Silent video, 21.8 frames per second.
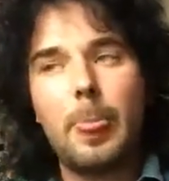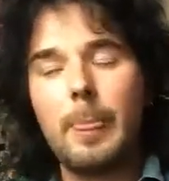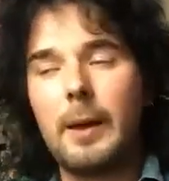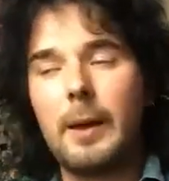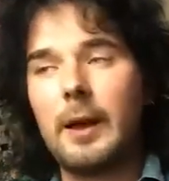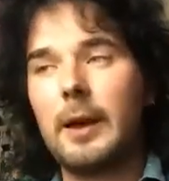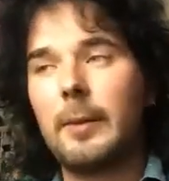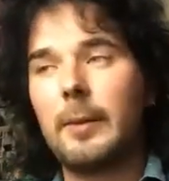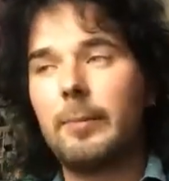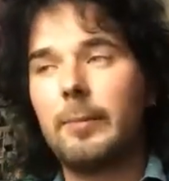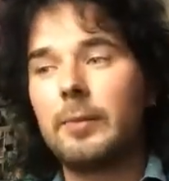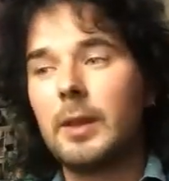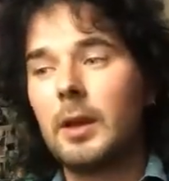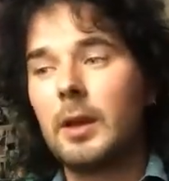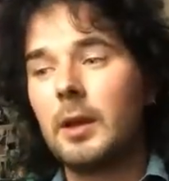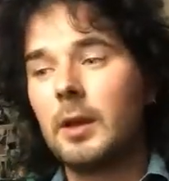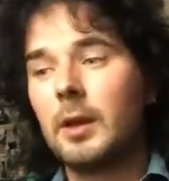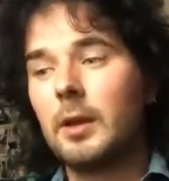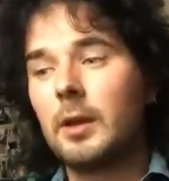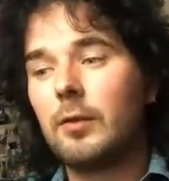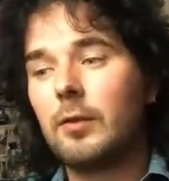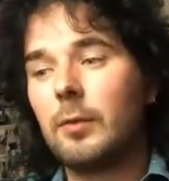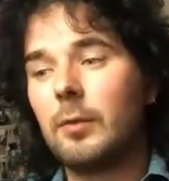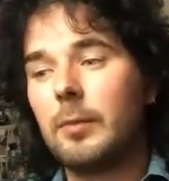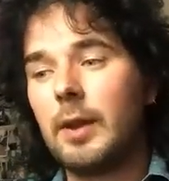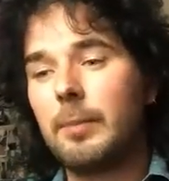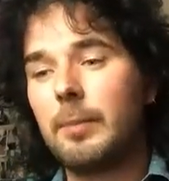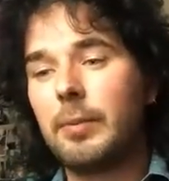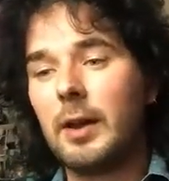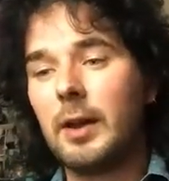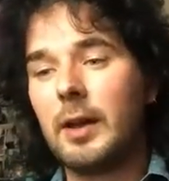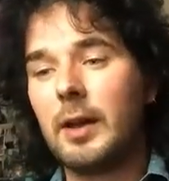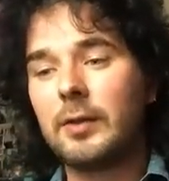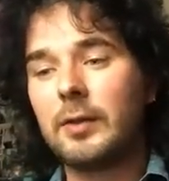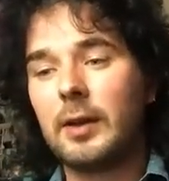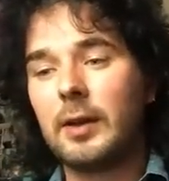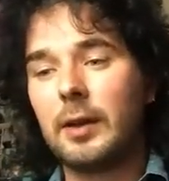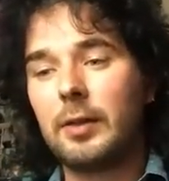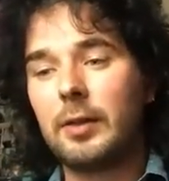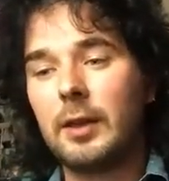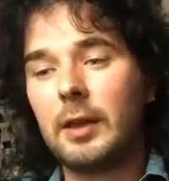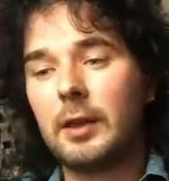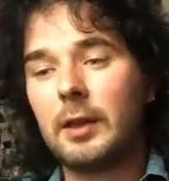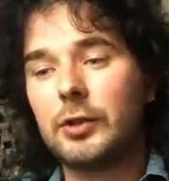For me personally, I
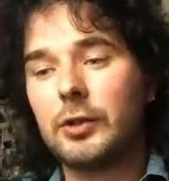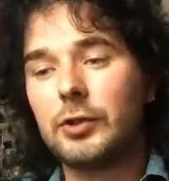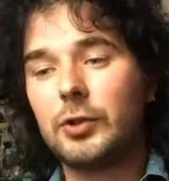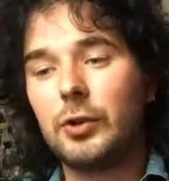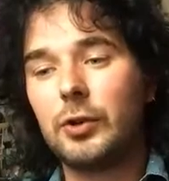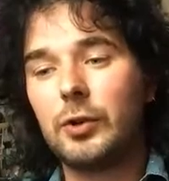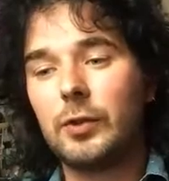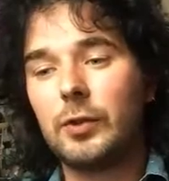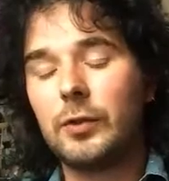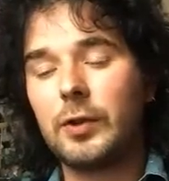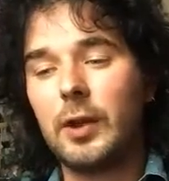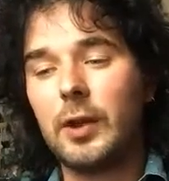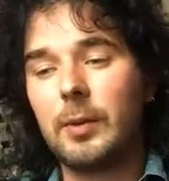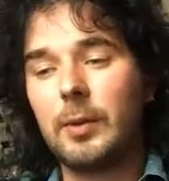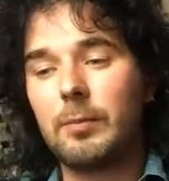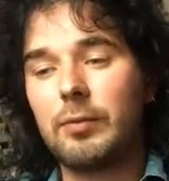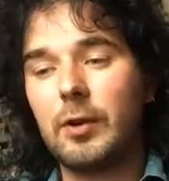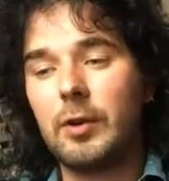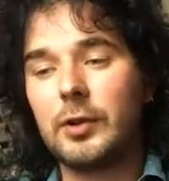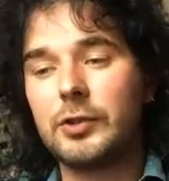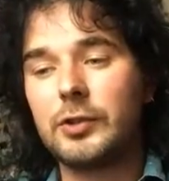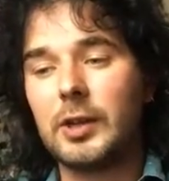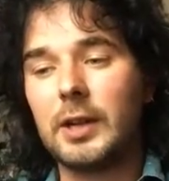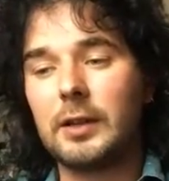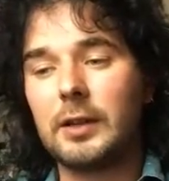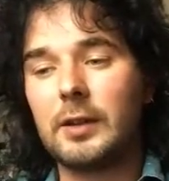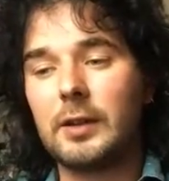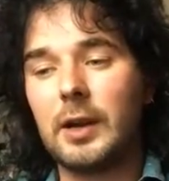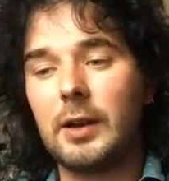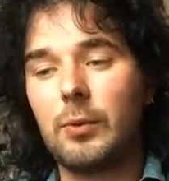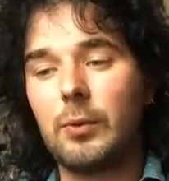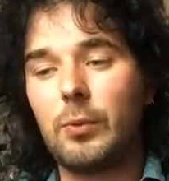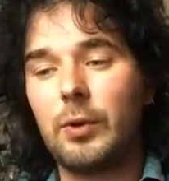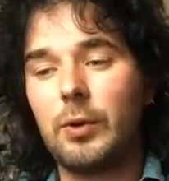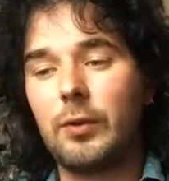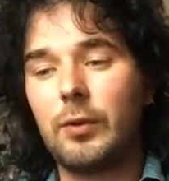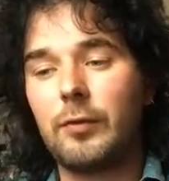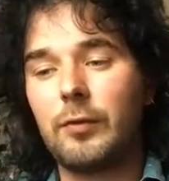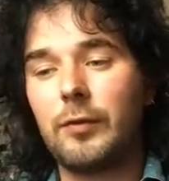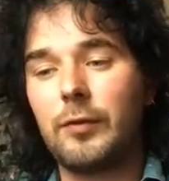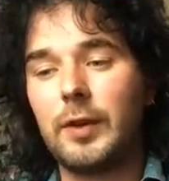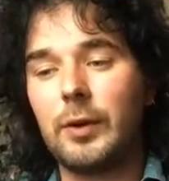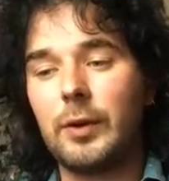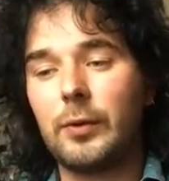think a short-term project I wouldn't
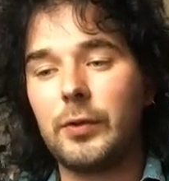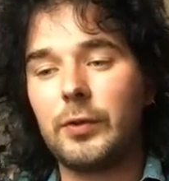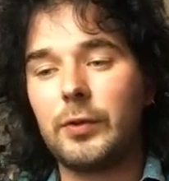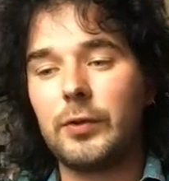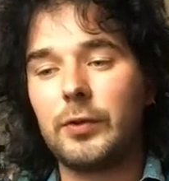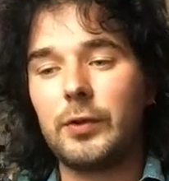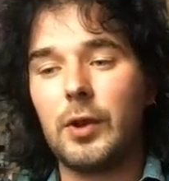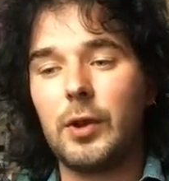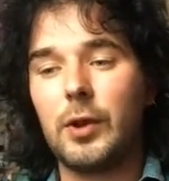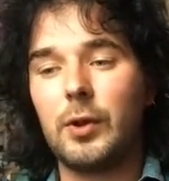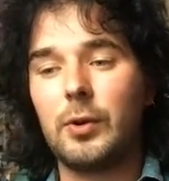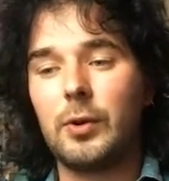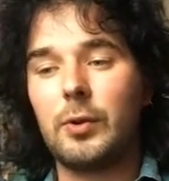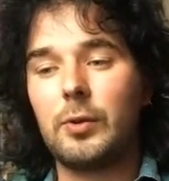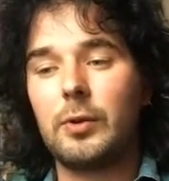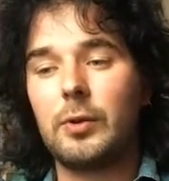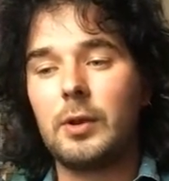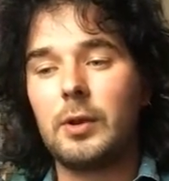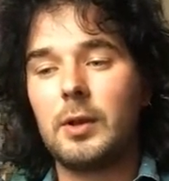feel so